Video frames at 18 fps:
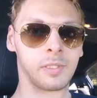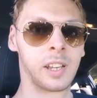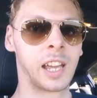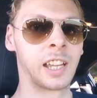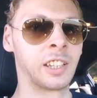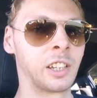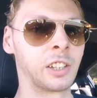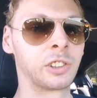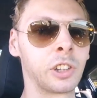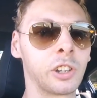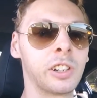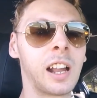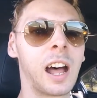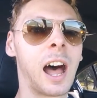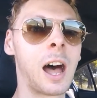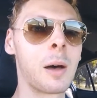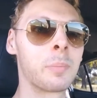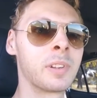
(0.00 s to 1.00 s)
And you can turn
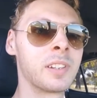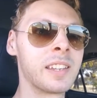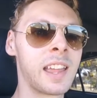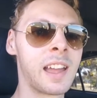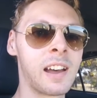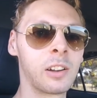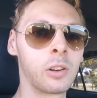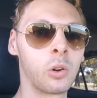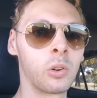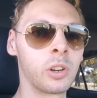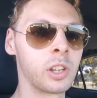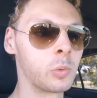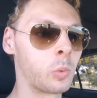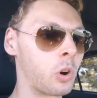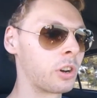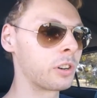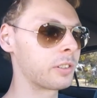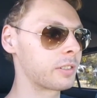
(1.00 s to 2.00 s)
it up and down all you
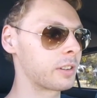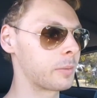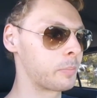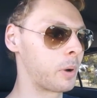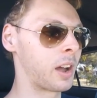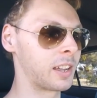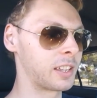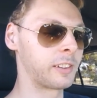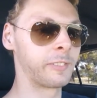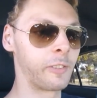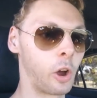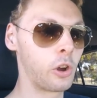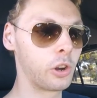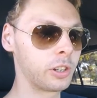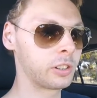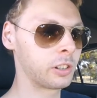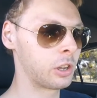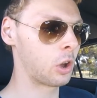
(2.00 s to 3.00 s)
want by your
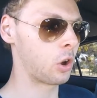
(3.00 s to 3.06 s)
phone